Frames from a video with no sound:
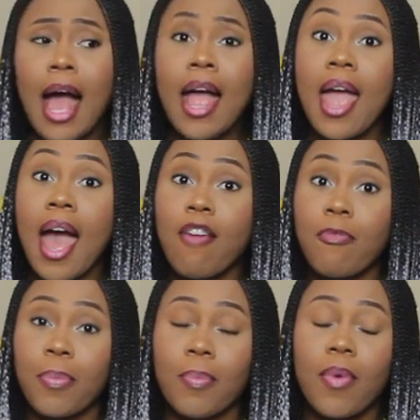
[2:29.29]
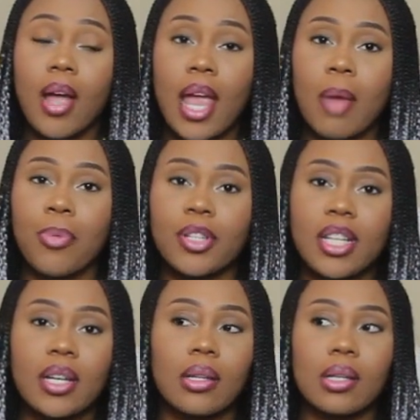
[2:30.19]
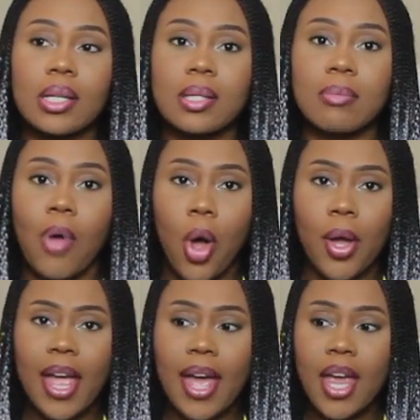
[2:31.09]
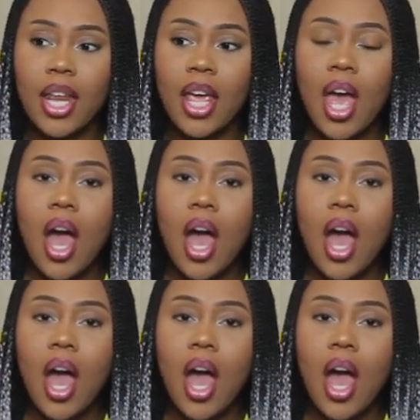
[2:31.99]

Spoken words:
I have a particularly small head,